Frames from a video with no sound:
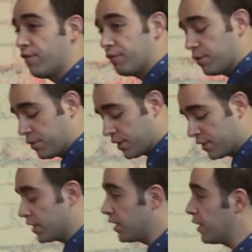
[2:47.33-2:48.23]
50 or
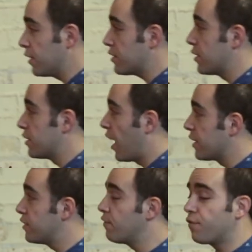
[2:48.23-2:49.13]
60 years,
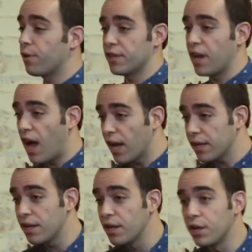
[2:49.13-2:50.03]
1949,